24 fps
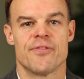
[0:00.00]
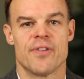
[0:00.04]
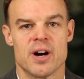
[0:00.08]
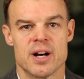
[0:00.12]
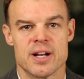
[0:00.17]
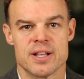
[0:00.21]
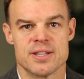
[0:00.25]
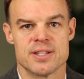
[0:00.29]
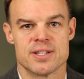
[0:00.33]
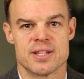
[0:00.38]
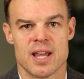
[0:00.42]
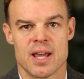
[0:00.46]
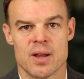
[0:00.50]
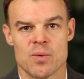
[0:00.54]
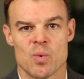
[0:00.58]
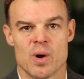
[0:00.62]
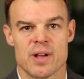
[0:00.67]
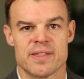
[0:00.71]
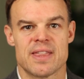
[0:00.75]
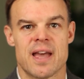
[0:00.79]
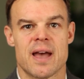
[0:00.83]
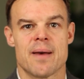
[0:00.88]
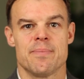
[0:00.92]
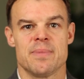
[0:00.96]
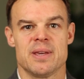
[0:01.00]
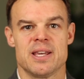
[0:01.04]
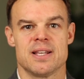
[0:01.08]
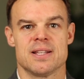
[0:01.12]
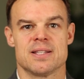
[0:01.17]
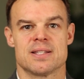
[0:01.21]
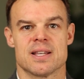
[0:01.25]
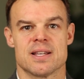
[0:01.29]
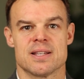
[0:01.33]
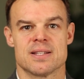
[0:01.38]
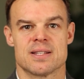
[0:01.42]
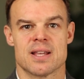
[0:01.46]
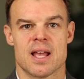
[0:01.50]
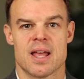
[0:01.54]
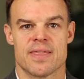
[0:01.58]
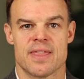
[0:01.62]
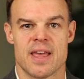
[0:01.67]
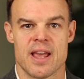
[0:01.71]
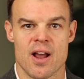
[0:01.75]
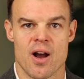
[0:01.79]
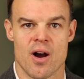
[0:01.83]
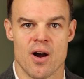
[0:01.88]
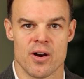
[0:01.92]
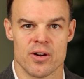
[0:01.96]
funds. And what that means is
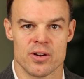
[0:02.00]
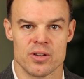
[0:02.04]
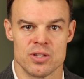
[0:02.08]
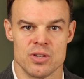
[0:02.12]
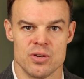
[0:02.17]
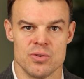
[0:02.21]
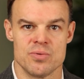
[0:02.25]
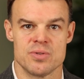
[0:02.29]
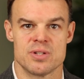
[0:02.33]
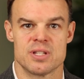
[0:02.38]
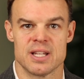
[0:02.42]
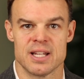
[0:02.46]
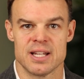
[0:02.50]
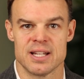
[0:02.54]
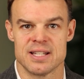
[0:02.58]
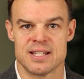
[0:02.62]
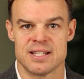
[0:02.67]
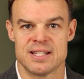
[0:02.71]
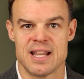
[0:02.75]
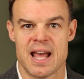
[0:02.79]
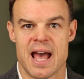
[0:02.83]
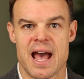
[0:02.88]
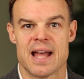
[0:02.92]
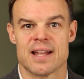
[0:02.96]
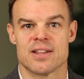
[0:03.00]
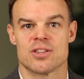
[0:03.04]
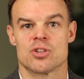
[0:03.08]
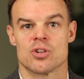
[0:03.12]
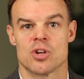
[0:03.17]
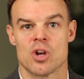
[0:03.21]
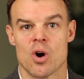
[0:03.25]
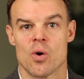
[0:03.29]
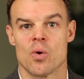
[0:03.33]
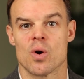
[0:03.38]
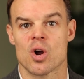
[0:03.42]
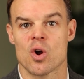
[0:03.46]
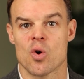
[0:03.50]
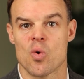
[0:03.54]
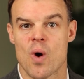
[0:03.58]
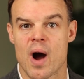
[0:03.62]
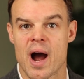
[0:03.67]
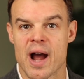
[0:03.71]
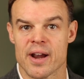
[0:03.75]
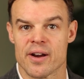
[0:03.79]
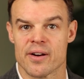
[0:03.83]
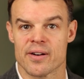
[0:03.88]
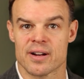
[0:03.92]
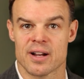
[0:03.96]
they are using debt to go
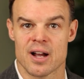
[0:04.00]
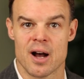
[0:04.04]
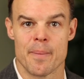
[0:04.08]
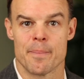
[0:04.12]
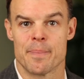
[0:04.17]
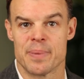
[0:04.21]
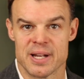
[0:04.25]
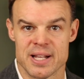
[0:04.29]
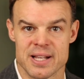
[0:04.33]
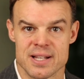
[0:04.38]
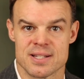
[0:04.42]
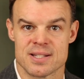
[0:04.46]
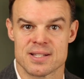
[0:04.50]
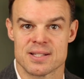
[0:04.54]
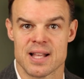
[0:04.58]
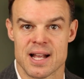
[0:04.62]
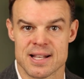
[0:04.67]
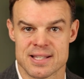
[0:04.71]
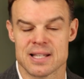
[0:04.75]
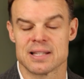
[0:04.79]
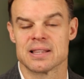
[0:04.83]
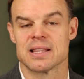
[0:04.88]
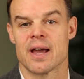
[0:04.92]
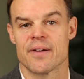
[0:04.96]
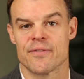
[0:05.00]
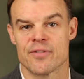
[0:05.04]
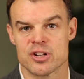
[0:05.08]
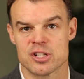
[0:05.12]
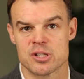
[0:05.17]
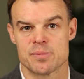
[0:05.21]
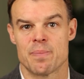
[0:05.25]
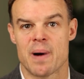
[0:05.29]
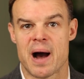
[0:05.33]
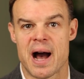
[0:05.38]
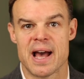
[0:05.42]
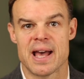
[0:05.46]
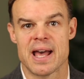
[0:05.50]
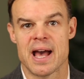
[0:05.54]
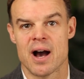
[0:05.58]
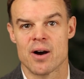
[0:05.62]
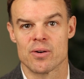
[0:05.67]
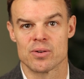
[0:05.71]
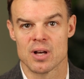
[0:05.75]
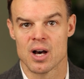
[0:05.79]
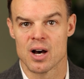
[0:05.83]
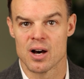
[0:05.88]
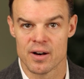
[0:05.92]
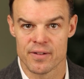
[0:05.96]
acquire companies. That's a leverage
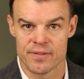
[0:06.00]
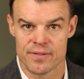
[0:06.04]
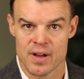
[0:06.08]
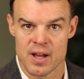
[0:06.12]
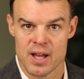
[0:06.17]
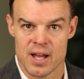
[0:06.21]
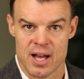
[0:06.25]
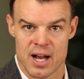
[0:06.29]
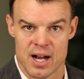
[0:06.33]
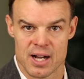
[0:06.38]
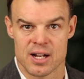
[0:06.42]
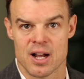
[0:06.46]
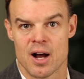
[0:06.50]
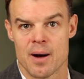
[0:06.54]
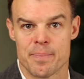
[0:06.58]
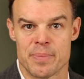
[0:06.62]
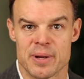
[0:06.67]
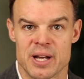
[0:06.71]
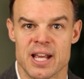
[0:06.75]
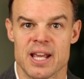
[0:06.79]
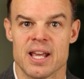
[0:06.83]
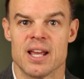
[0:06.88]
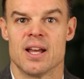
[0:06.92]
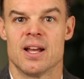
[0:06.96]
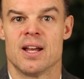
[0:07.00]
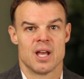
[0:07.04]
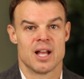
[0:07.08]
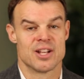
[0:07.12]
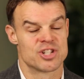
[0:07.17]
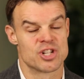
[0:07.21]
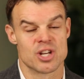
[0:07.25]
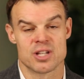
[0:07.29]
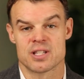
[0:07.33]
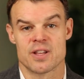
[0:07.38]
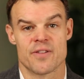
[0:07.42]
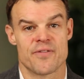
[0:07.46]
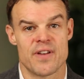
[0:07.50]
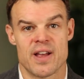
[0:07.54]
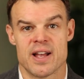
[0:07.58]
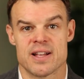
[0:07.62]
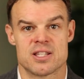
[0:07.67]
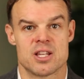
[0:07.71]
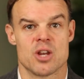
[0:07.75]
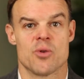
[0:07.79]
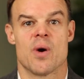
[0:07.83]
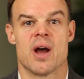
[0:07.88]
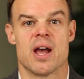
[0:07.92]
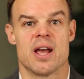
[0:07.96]
buyout of a company. It's just a
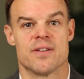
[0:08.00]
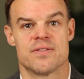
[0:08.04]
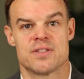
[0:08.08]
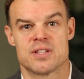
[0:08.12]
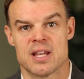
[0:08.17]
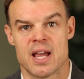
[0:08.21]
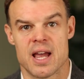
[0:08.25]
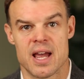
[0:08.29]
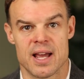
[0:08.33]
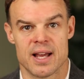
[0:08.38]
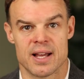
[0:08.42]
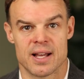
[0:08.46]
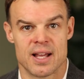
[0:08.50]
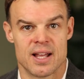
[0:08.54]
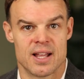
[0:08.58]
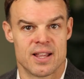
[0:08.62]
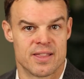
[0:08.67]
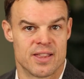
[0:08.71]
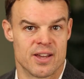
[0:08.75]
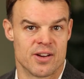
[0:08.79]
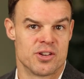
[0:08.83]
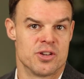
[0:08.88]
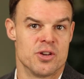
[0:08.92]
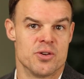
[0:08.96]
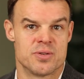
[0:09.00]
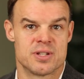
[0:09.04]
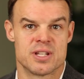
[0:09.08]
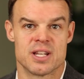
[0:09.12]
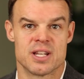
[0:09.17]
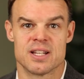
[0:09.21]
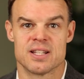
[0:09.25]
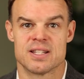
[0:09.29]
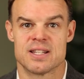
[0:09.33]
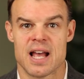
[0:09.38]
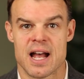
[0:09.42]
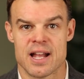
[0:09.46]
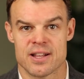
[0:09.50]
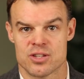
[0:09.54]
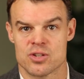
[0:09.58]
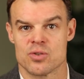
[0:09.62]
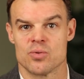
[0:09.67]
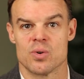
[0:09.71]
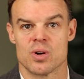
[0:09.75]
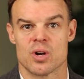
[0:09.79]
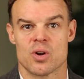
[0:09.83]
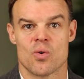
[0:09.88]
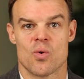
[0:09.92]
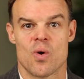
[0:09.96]
fancy way of saying they're using debt
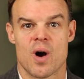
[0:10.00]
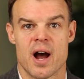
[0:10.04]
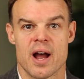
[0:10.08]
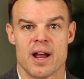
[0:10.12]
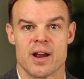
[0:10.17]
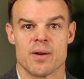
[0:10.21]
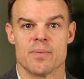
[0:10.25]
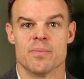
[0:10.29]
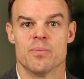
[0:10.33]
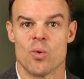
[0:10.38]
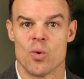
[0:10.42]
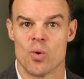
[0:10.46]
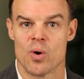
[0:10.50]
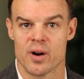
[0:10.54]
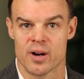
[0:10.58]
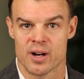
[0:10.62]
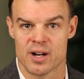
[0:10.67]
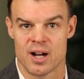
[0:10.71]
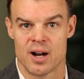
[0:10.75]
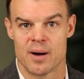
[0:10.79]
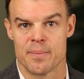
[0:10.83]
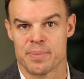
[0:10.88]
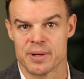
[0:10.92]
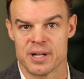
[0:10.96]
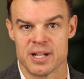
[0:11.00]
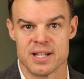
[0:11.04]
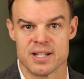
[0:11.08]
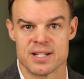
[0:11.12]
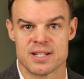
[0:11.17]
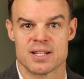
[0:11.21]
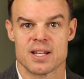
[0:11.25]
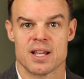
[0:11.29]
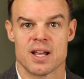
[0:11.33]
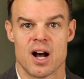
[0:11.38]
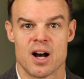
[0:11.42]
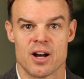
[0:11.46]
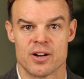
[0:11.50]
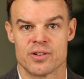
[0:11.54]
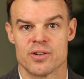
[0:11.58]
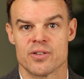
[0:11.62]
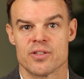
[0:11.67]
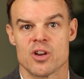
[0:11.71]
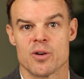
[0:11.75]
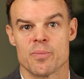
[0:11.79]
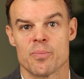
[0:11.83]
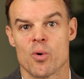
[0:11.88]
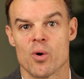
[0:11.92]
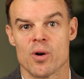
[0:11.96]
to acquire more companies under
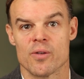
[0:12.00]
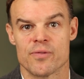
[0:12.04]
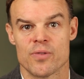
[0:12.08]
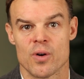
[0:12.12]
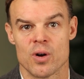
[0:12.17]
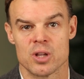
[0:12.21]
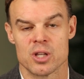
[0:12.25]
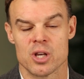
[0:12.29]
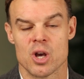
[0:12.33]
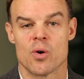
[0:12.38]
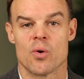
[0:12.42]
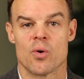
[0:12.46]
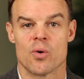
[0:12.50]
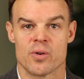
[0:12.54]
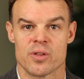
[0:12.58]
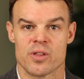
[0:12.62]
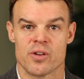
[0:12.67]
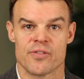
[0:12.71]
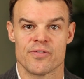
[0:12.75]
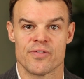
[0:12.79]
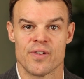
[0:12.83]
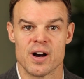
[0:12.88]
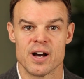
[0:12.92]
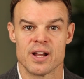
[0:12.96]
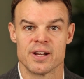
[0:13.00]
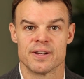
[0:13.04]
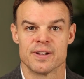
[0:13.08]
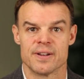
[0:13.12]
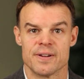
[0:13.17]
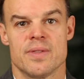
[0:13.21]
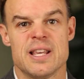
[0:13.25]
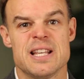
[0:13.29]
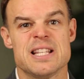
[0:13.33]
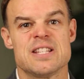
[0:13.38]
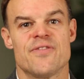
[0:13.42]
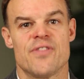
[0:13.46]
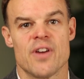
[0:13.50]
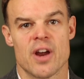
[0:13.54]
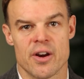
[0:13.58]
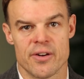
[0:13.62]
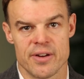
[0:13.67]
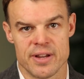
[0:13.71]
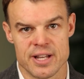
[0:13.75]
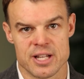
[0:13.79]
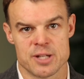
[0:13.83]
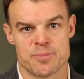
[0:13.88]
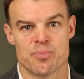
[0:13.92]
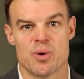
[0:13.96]
their portfolio or their fund. These
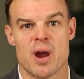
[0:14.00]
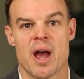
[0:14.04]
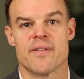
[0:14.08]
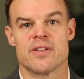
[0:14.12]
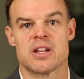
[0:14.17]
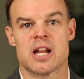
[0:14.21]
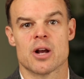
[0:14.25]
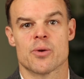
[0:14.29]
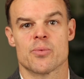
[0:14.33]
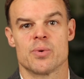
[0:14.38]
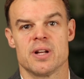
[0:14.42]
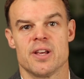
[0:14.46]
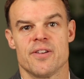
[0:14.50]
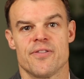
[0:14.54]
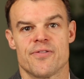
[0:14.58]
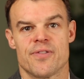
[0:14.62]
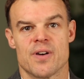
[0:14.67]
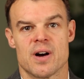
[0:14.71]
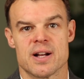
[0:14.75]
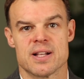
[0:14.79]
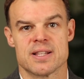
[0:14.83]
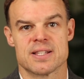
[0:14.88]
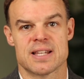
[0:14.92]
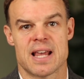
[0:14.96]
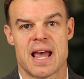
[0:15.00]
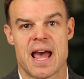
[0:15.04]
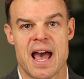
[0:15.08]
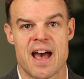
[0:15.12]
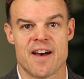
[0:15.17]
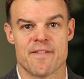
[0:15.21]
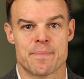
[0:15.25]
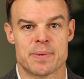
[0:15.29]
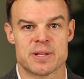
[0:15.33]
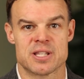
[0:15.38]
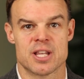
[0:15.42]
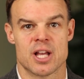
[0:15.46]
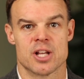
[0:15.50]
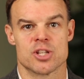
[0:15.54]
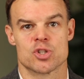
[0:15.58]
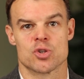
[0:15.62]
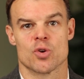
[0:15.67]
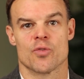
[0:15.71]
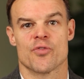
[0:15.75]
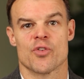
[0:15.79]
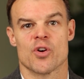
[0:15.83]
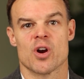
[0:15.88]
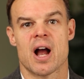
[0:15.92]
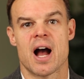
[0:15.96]
various private equity funds have potential
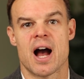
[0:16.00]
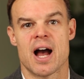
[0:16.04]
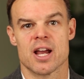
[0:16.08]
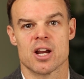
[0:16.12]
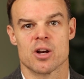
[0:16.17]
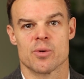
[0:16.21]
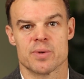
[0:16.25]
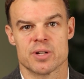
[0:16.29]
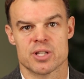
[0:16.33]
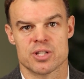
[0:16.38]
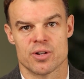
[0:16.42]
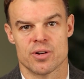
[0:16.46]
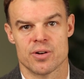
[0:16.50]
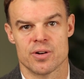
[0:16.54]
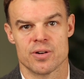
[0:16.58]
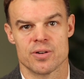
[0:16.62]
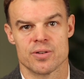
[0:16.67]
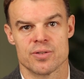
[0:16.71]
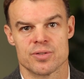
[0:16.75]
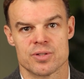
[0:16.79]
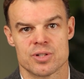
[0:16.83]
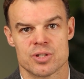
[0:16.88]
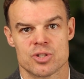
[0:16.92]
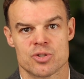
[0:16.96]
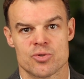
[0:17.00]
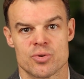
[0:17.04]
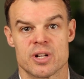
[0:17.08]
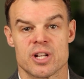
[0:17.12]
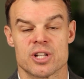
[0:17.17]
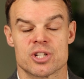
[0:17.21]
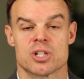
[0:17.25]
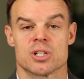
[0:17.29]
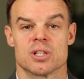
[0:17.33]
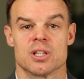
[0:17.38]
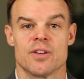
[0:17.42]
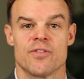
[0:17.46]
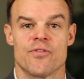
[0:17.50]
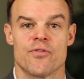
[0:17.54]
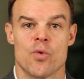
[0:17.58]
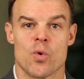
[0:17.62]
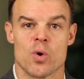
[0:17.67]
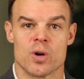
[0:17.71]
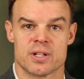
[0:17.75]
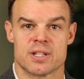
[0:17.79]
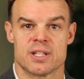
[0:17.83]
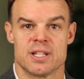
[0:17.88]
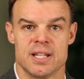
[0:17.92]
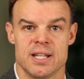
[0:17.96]
for higher returns, traditionally
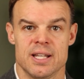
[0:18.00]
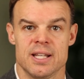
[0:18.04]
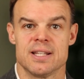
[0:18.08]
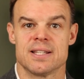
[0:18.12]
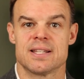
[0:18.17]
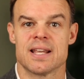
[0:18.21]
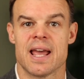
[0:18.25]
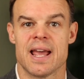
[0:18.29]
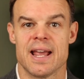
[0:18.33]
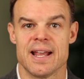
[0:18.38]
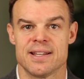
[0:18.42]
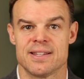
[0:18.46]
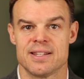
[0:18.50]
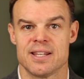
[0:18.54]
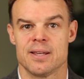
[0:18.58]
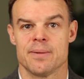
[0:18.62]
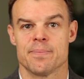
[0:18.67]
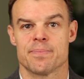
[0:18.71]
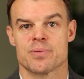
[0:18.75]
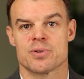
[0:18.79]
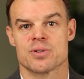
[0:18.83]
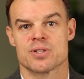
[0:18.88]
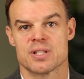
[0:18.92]
14 to 18%